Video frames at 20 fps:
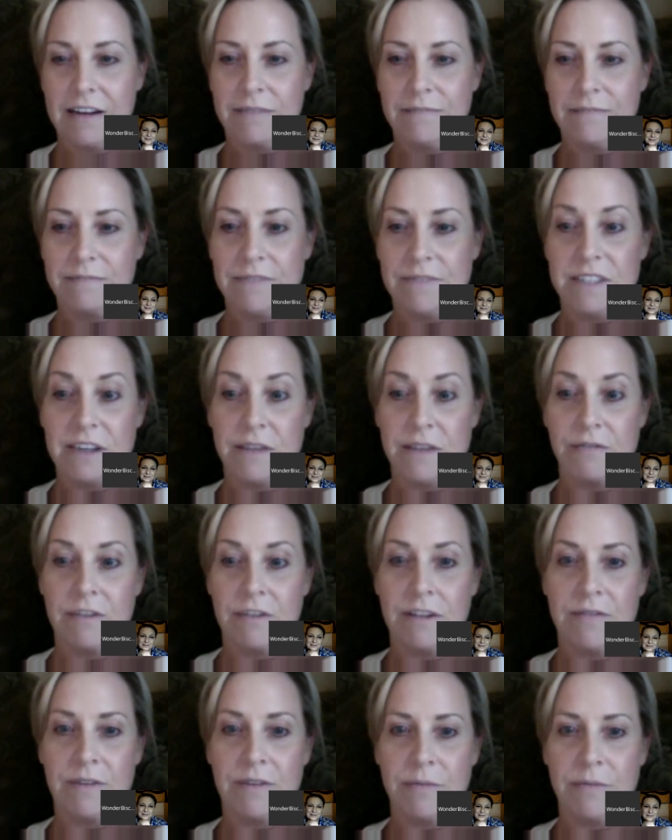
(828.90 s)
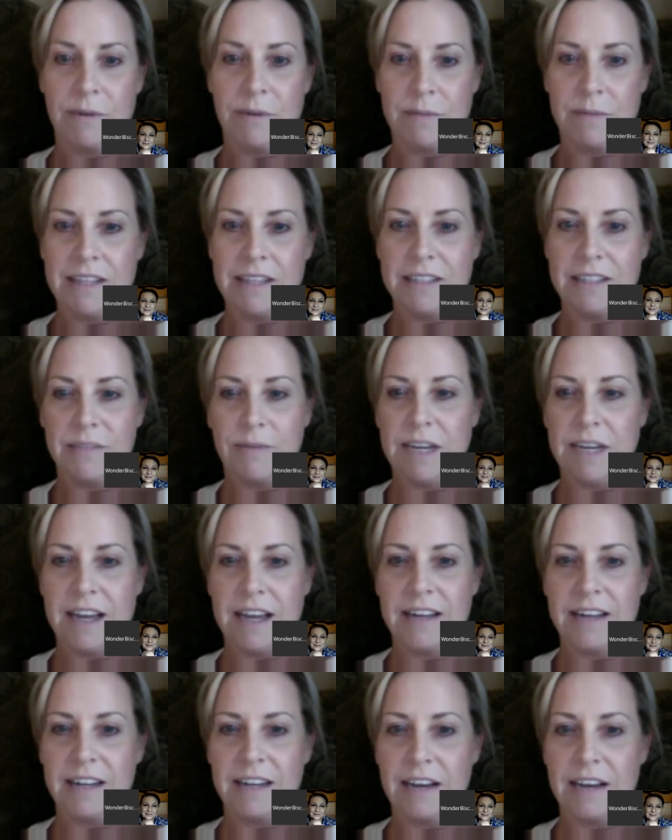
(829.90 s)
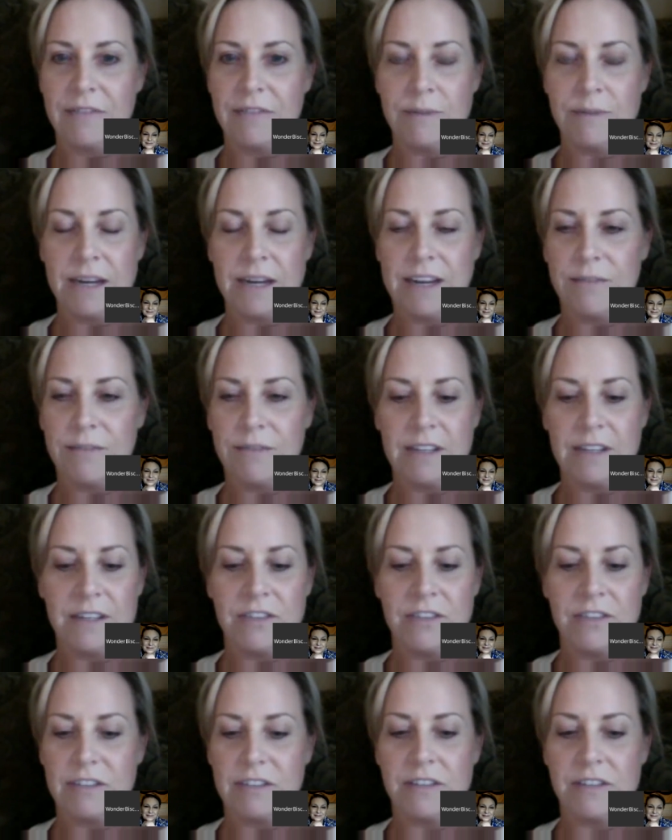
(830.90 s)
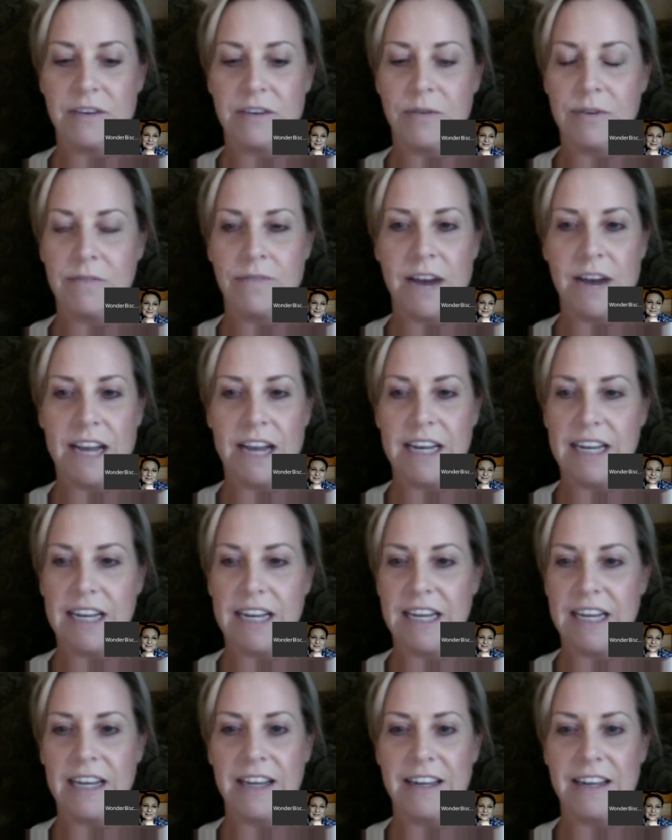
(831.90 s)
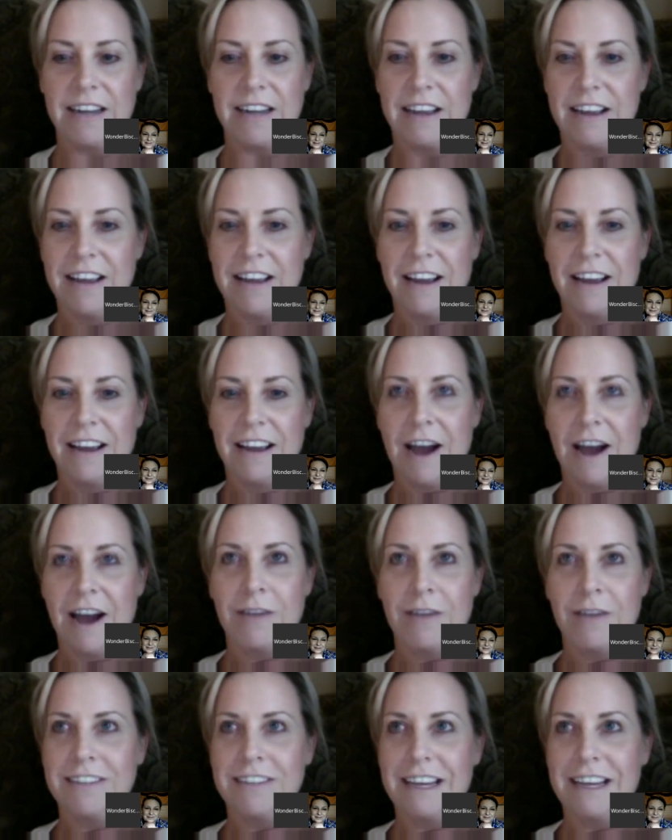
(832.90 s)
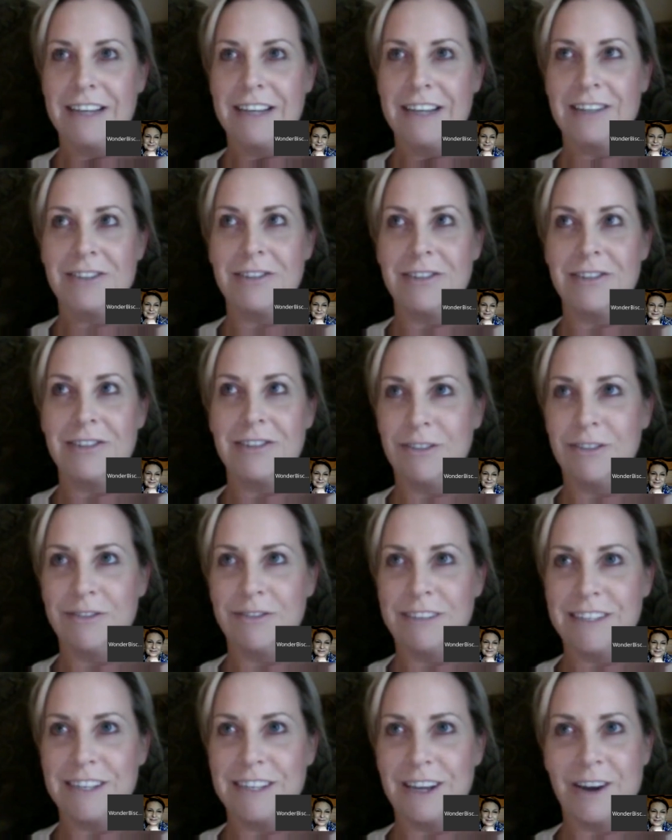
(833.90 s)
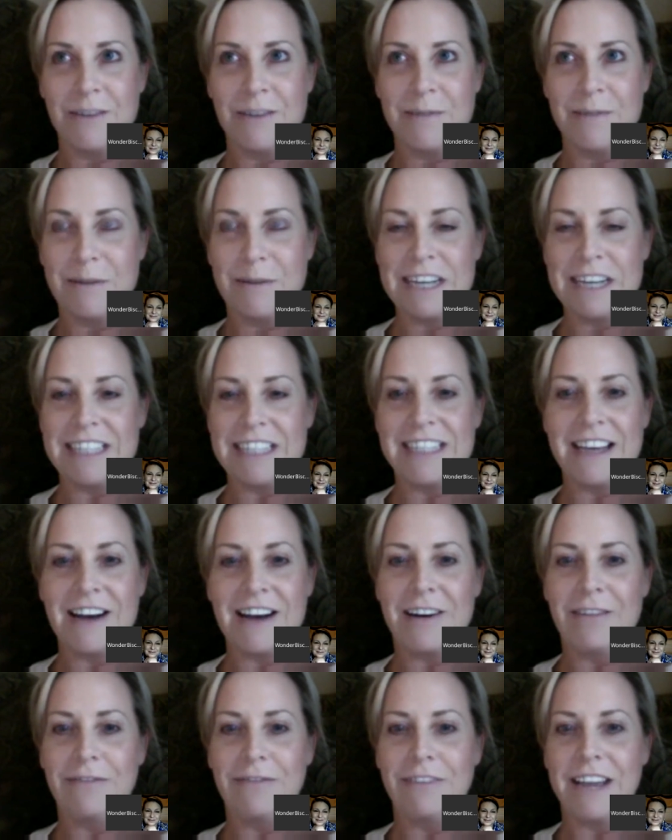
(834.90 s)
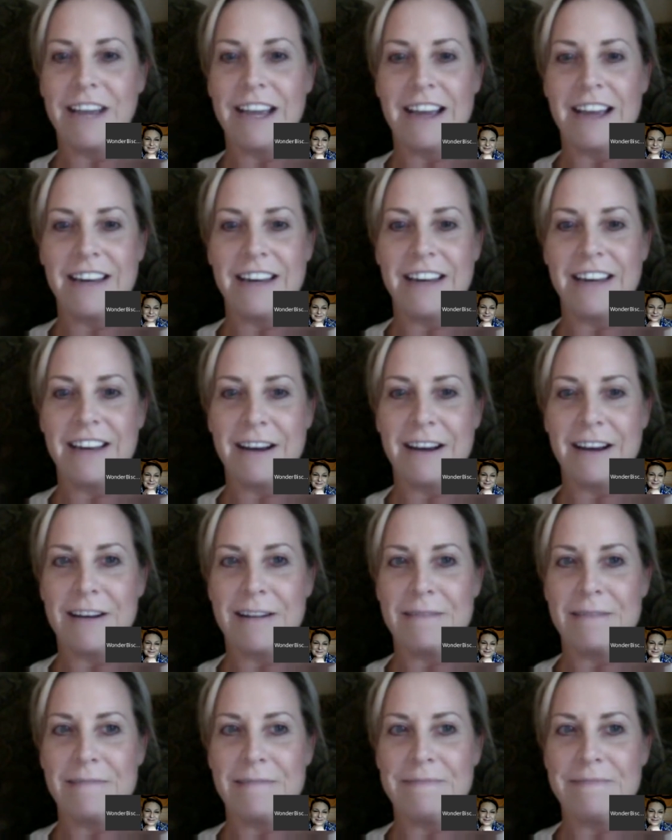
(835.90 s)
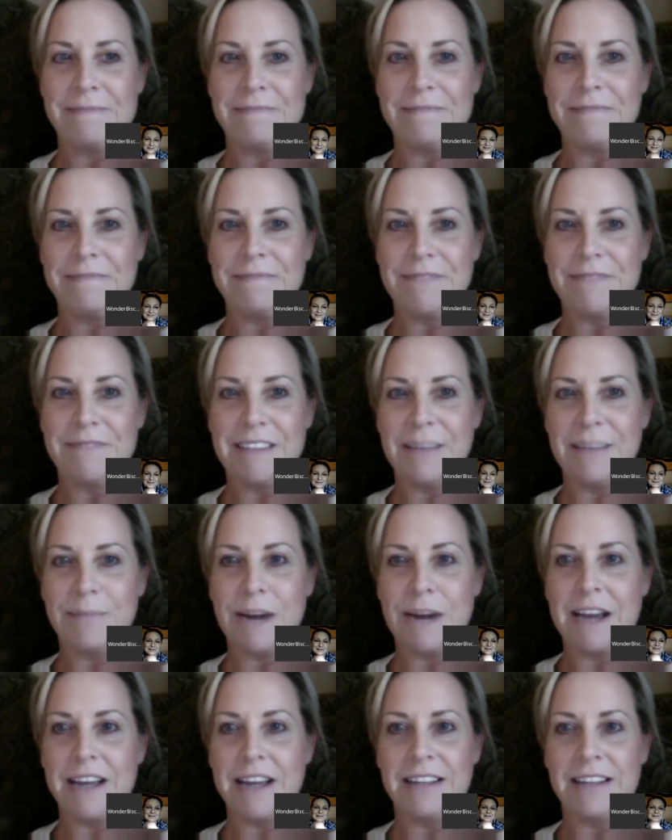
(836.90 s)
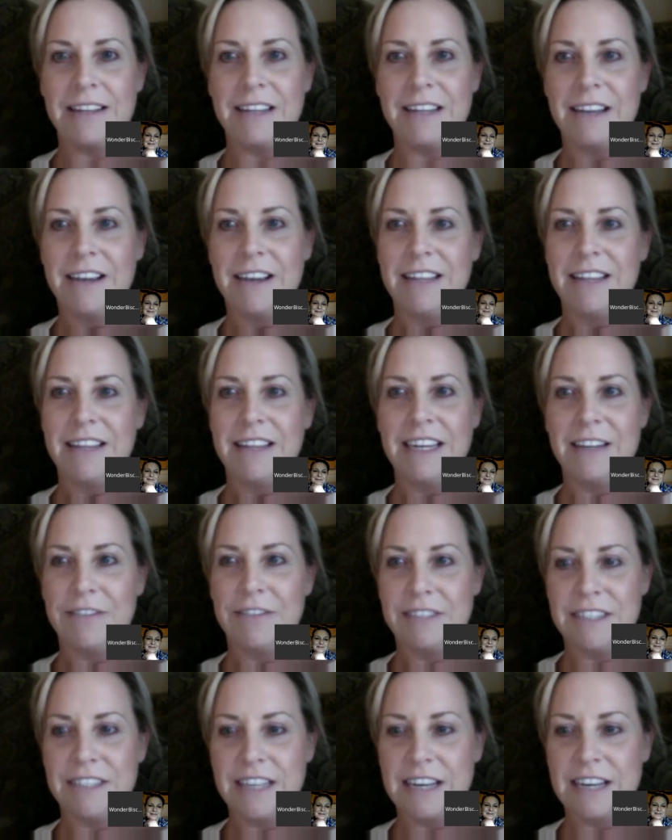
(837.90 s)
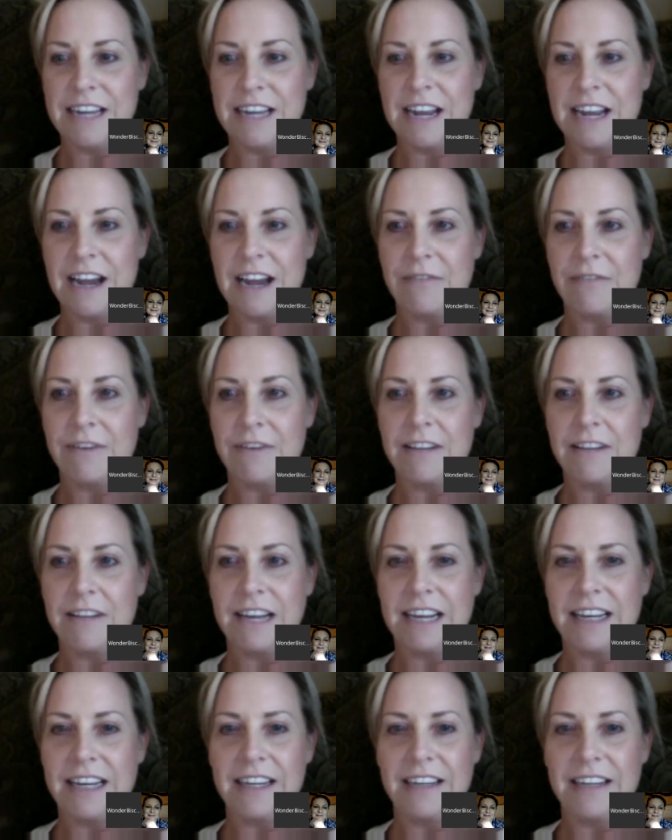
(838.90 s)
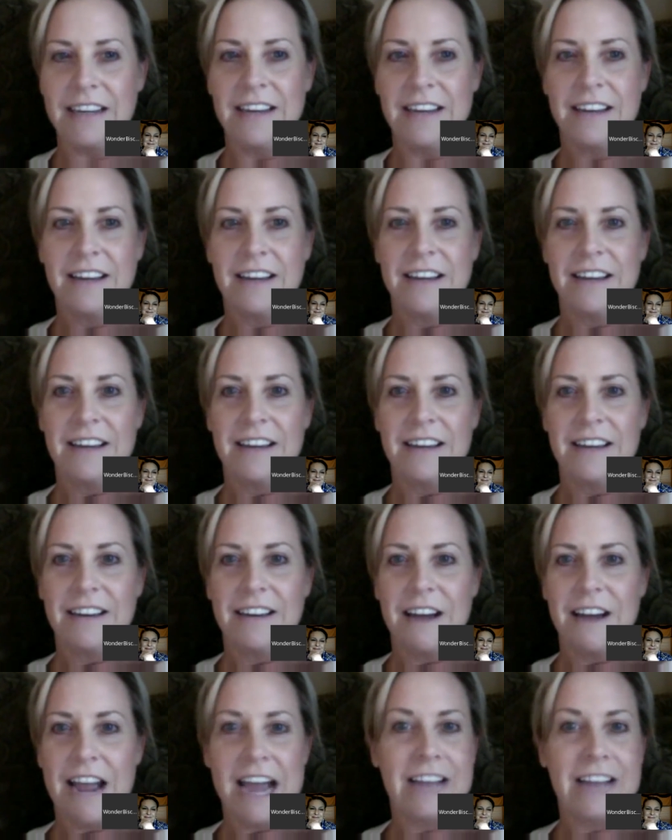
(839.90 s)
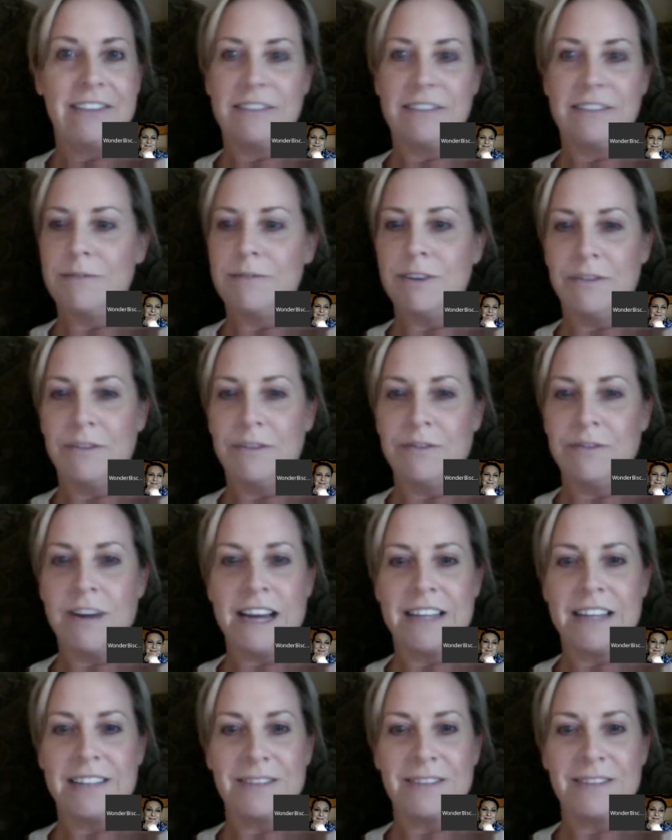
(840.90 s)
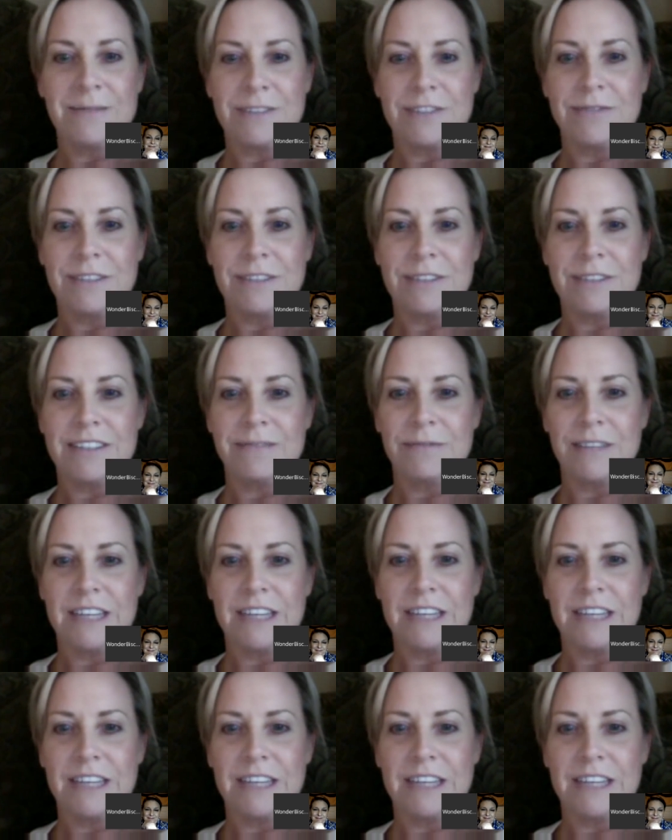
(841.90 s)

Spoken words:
several of the women this weekend, and everybody was just so inviting, and I was like so nervous to go by myself, and by the end of Sunday I felt like I had some new friends, which was really